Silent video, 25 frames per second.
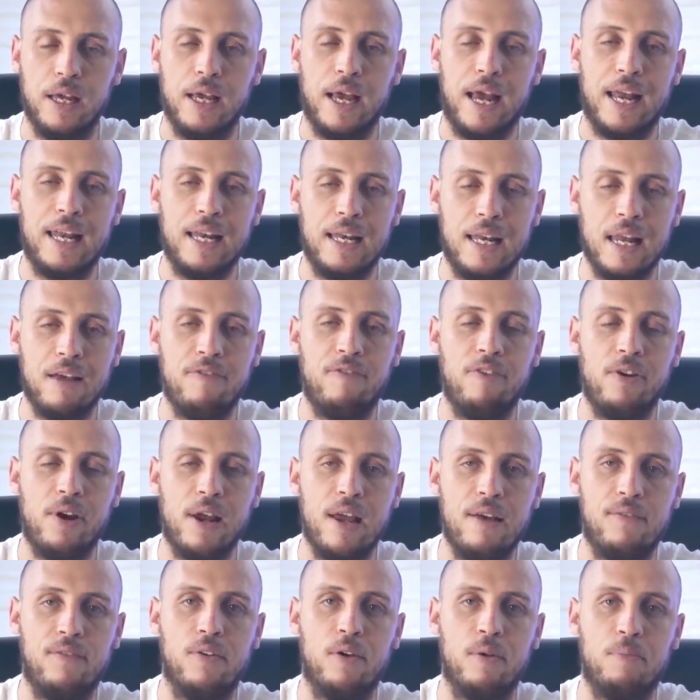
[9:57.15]
and never
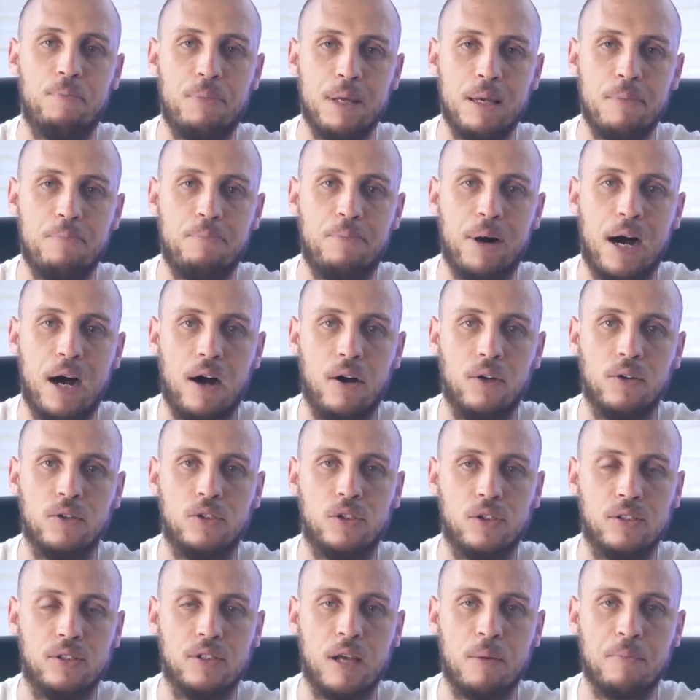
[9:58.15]
ever be bound
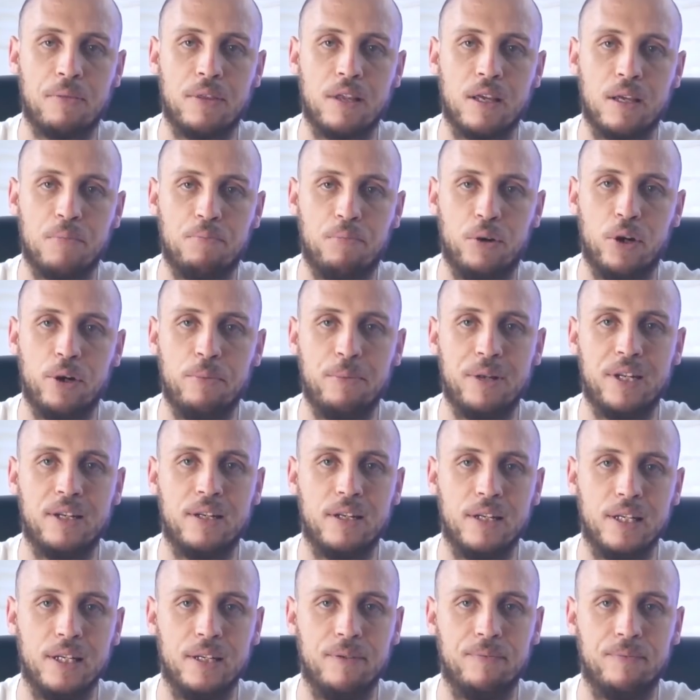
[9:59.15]
to something
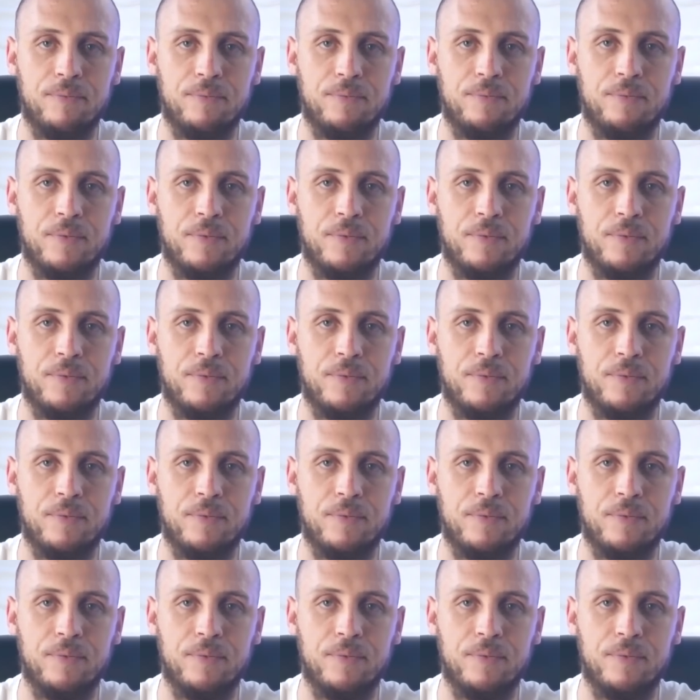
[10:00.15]
permanently.